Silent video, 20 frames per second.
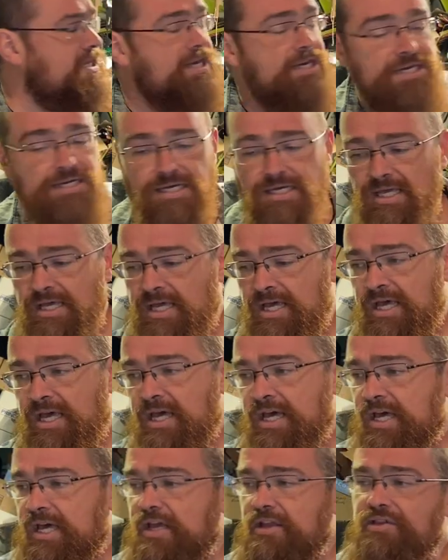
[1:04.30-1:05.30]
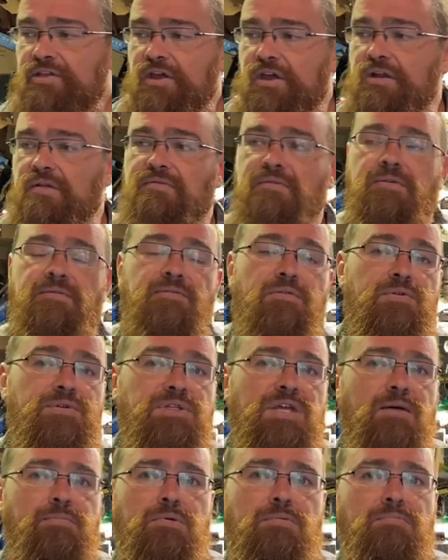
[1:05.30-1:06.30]
thing inside of the
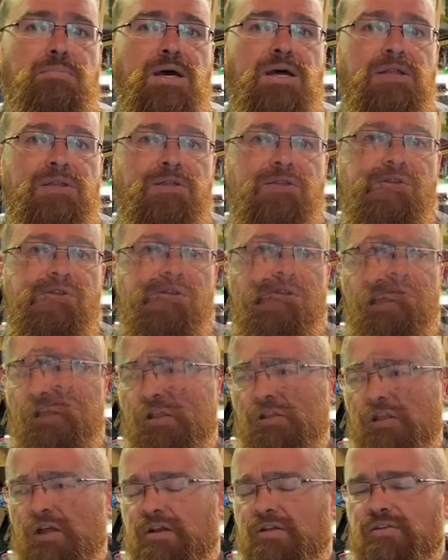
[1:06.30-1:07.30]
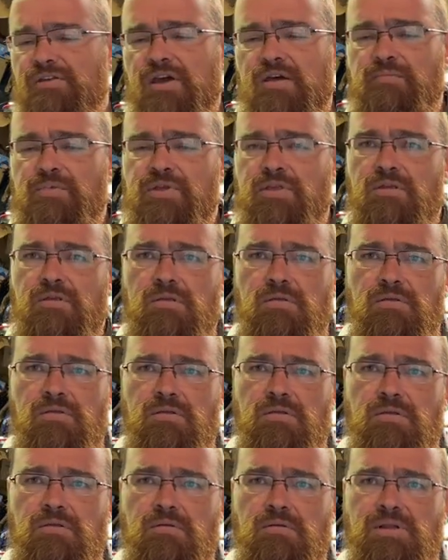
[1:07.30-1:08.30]
first couple months. A lot of times the,
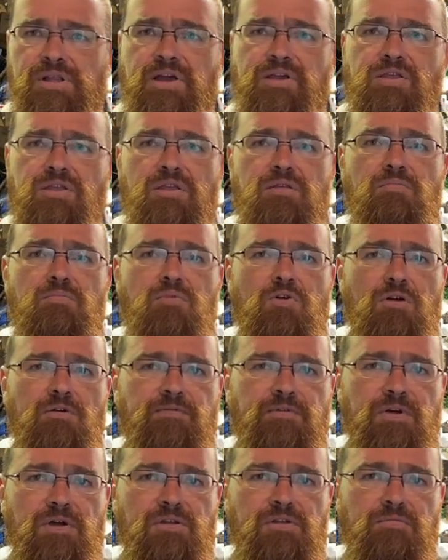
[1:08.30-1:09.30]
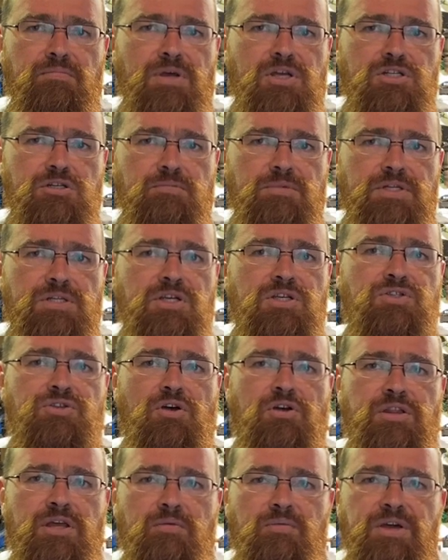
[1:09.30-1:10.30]
the less than perfect measurement is
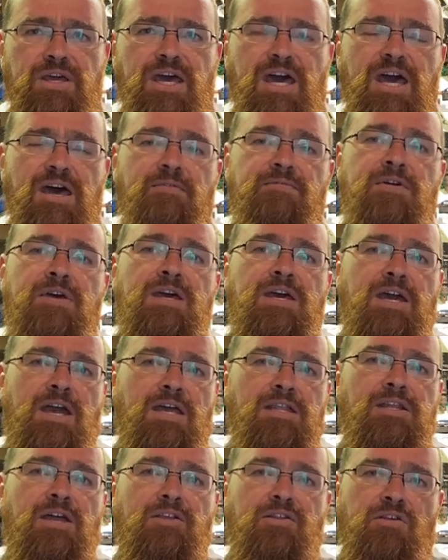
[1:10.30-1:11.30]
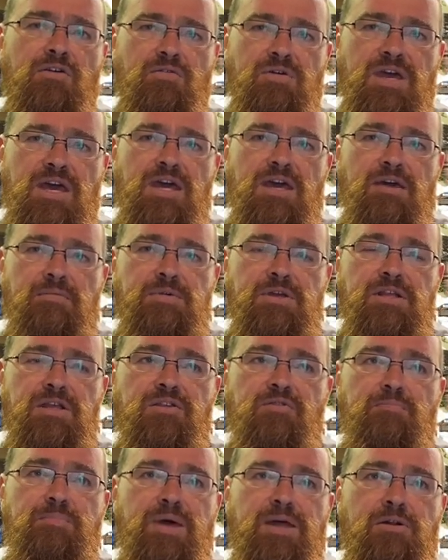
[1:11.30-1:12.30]
all that we have, and that's okay. I mean,
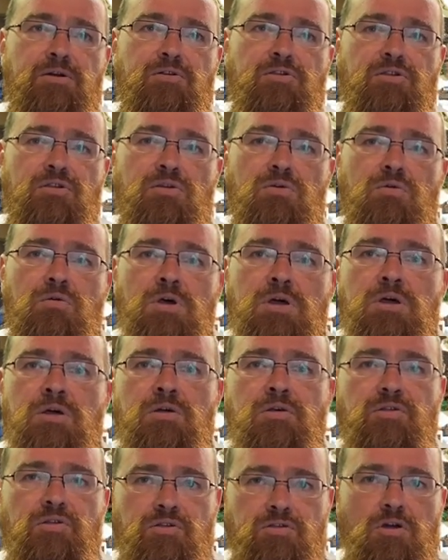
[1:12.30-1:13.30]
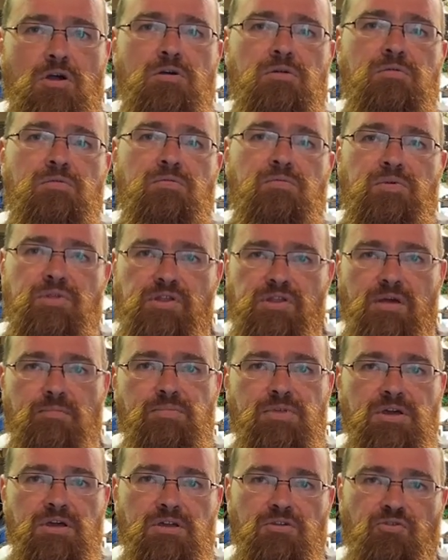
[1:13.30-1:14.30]
it's better to start with
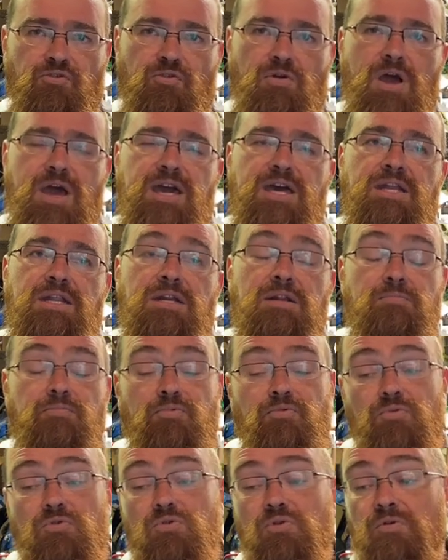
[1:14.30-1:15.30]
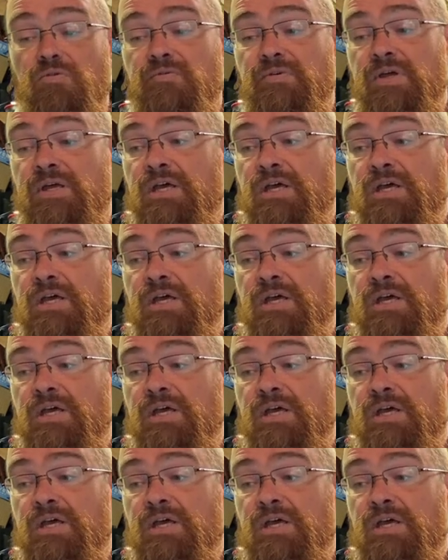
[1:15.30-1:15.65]
something and try it and improve